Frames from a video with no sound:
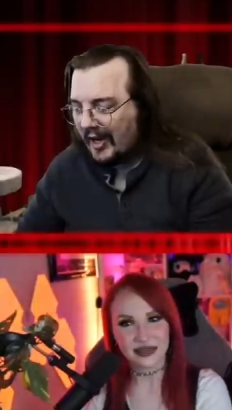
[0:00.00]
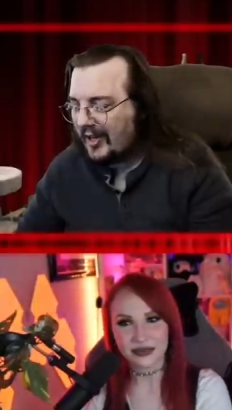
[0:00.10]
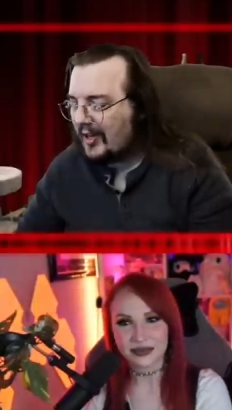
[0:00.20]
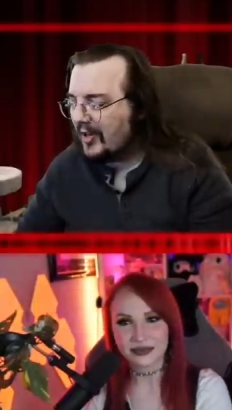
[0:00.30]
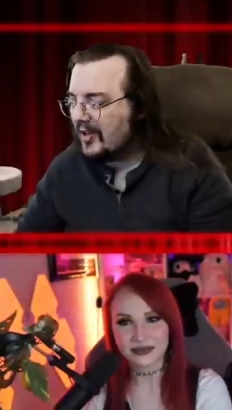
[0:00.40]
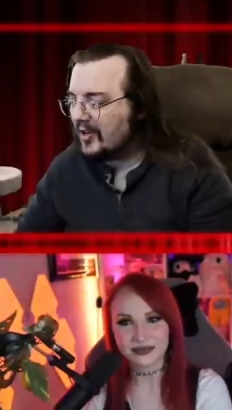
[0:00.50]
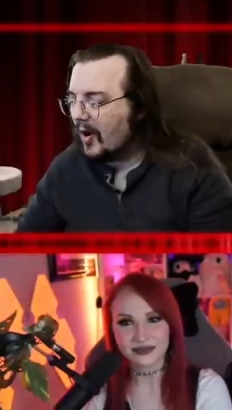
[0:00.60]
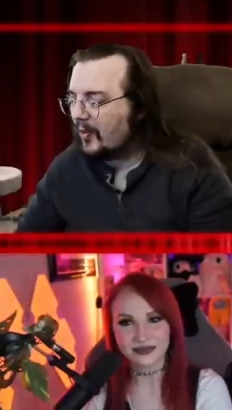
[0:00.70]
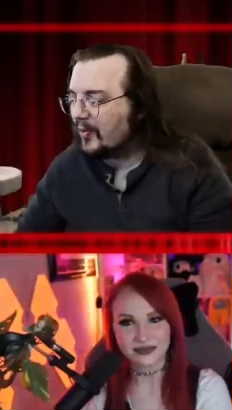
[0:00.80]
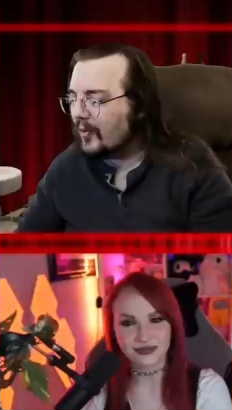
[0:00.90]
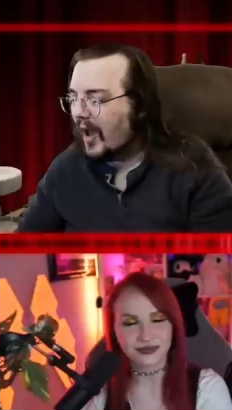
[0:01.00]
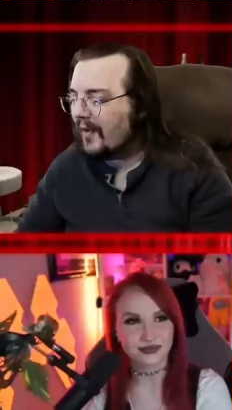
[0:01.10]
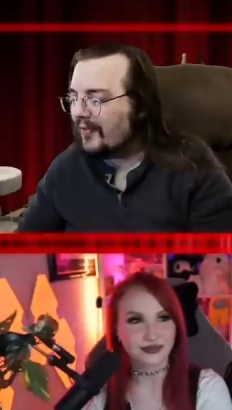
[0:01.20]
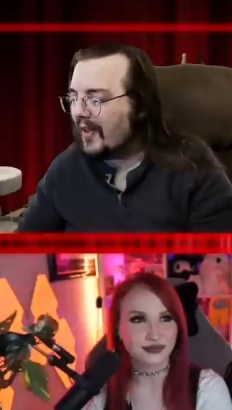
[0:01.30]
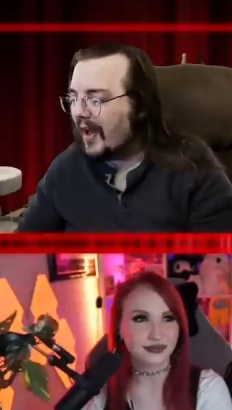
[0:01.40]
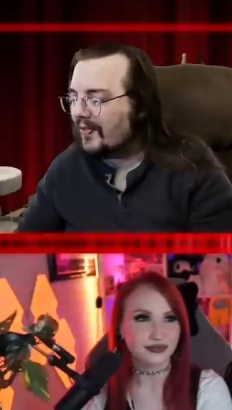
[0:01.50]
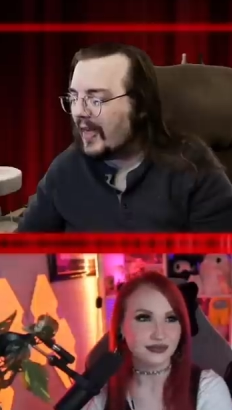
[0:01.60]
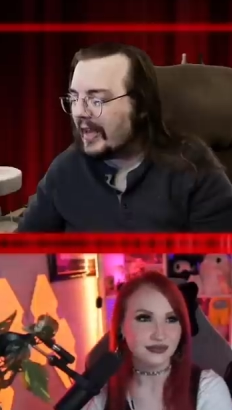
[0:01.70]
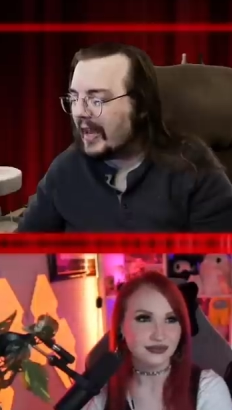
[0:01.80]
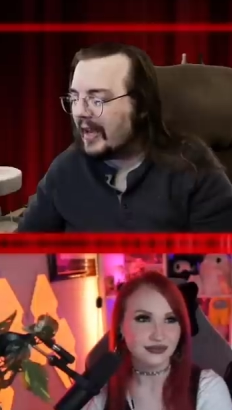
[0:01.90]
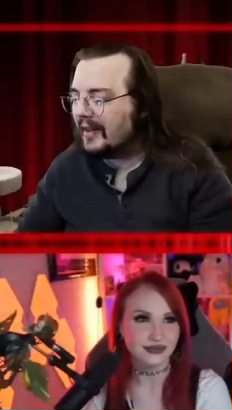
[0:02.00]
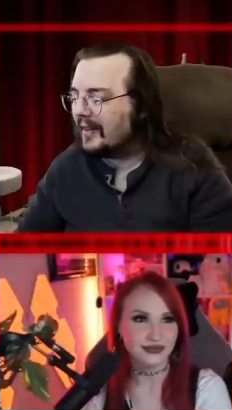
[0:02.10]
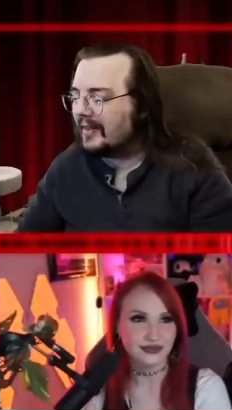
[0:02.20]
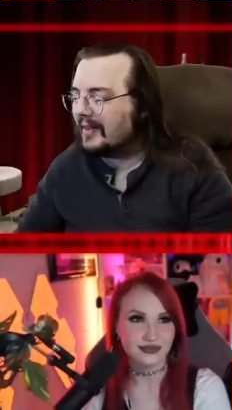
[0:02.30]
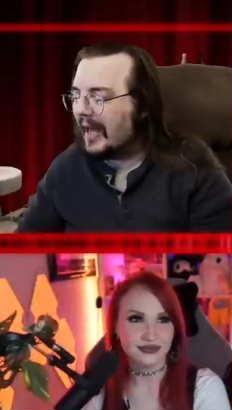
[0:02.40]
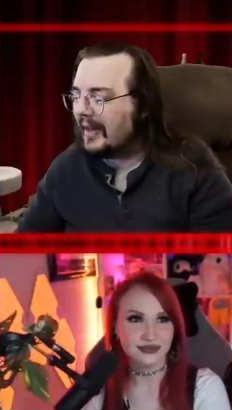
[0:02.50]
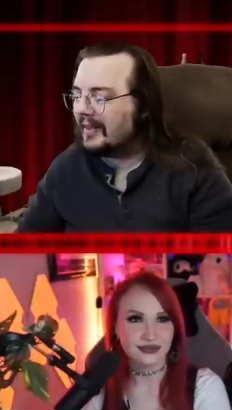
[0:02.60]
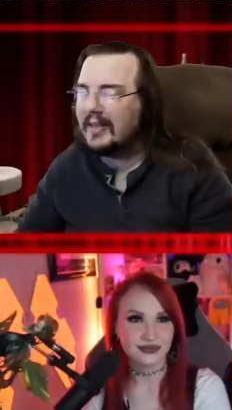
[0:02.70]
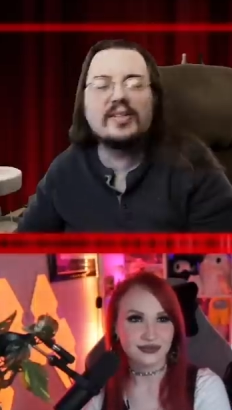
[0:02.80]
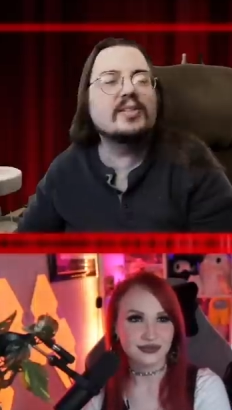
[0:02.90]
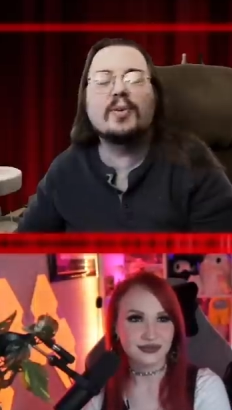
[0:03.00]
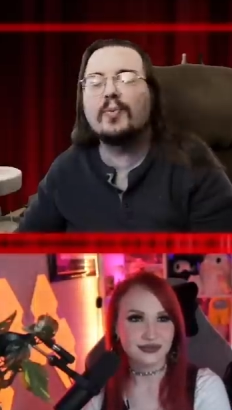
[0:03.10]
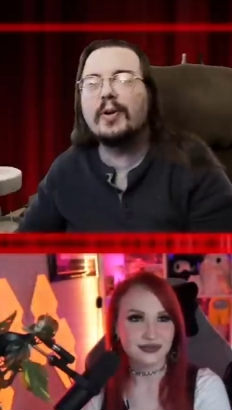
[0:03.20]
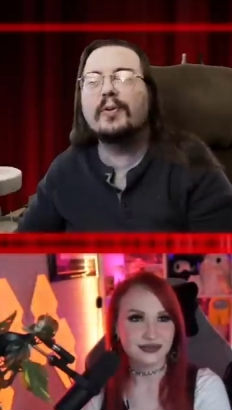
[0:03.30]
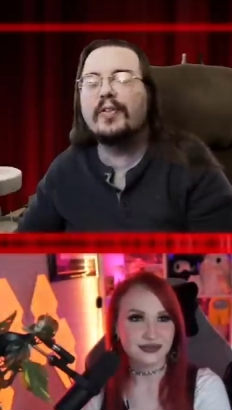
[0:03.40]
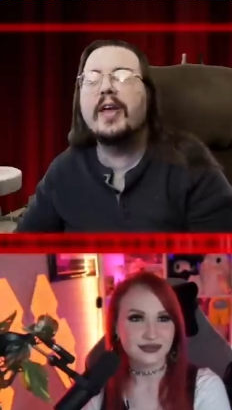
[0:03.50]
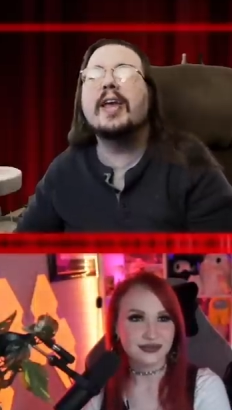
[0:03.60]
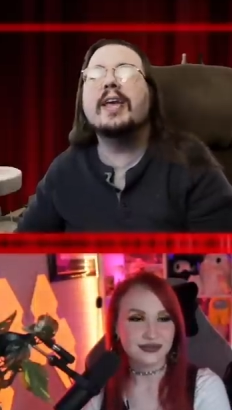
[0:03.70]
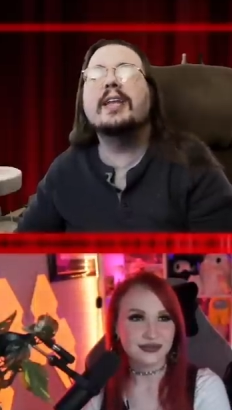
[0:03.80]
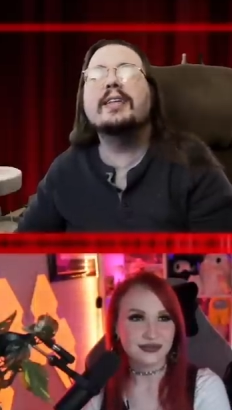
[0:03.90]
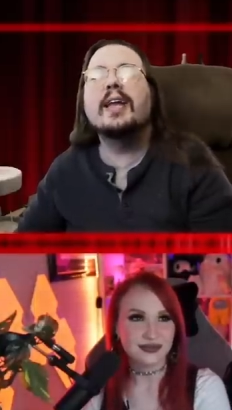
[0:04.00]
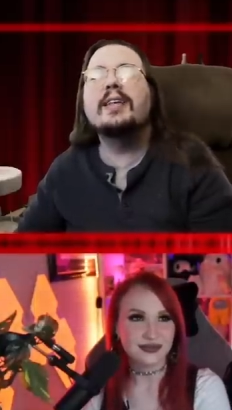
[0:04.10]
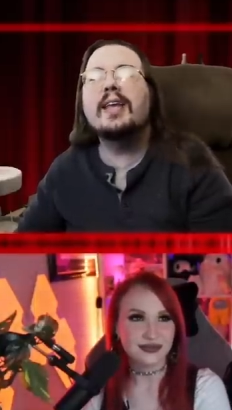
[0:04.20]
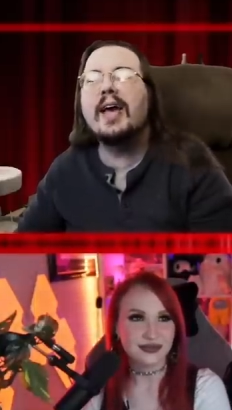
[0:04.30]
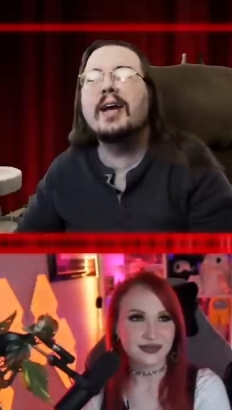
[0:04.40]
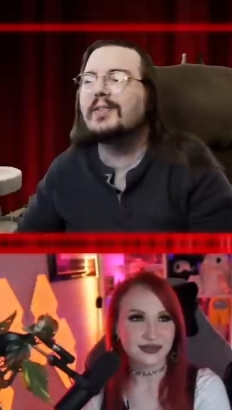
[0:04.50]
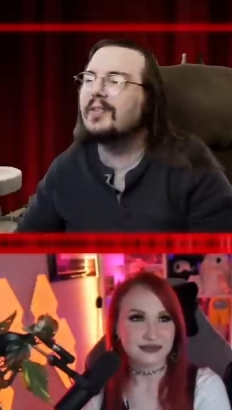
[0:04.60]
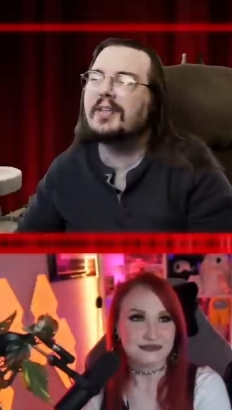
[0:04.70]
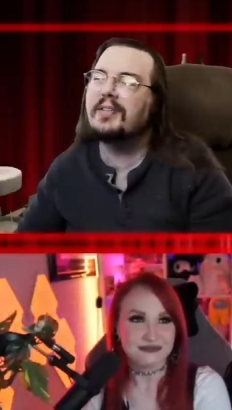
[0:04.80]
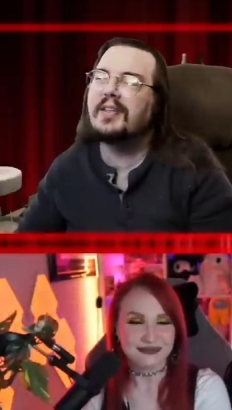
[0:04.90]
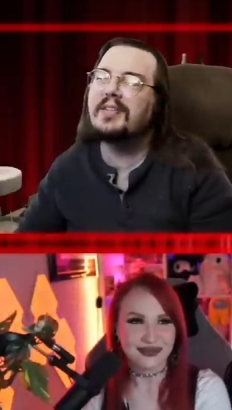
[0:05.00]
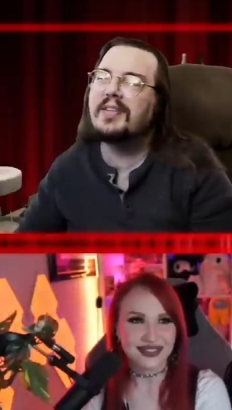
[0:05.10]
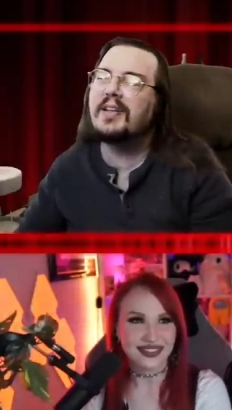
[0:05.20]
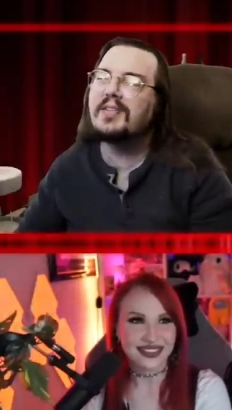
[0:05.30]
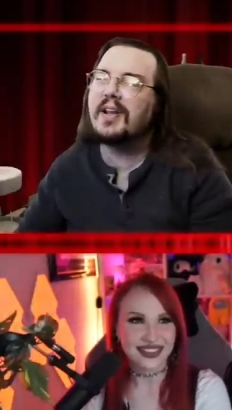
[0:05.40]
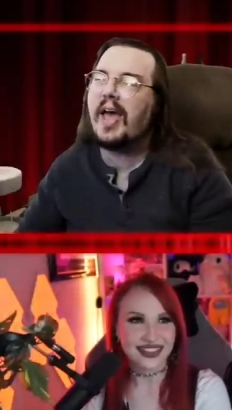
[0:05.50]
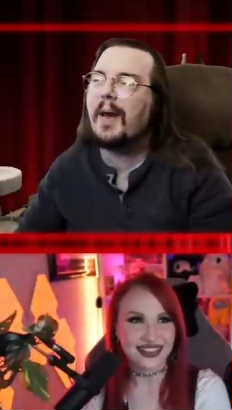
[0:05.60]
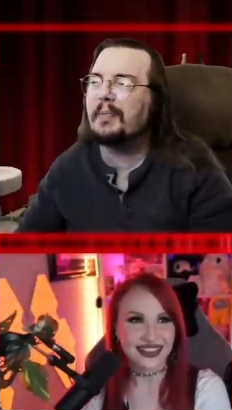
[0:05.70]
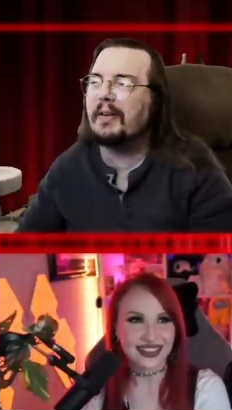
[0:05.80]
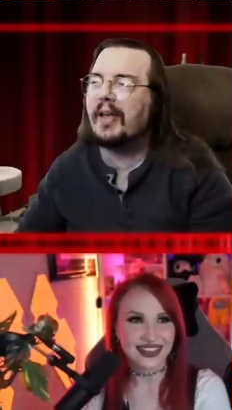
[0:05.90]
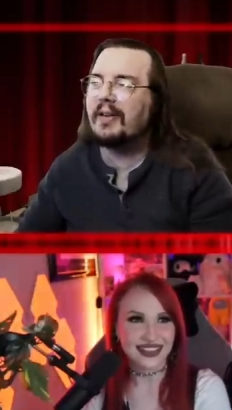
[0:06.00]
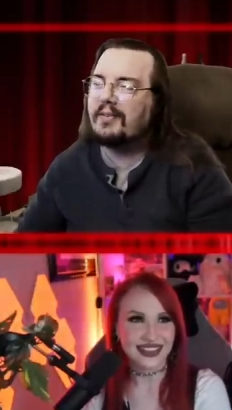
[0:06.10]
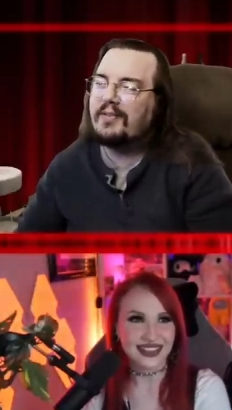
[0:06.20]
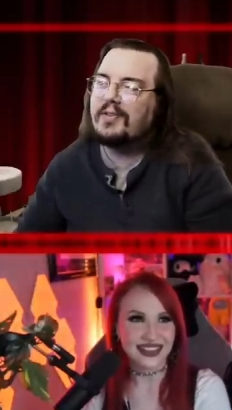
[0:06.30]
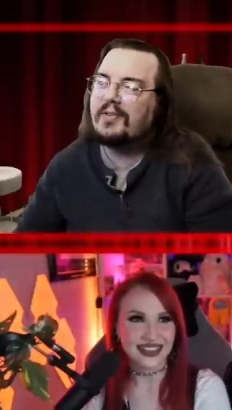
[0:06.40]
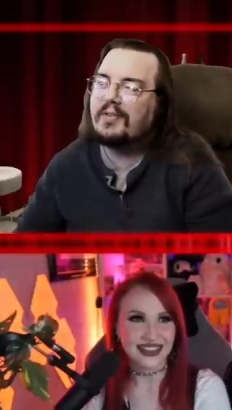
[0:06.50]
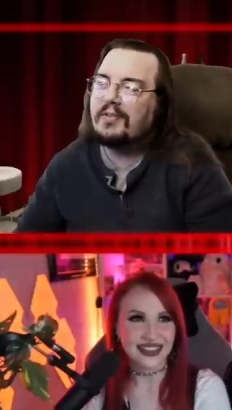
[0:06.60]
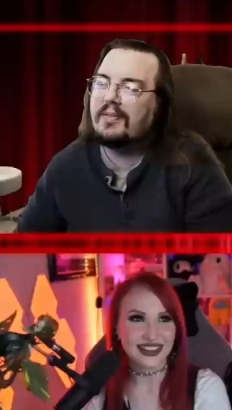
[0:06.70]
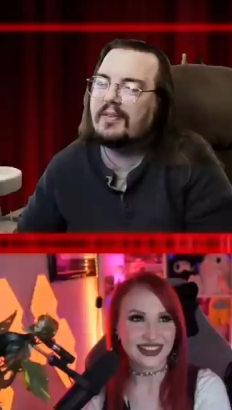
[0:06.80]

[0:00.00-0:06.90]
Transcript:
Speaker 1: you go through life not thinking that this is a real thing. And yeah, it's these things can happen. Like, just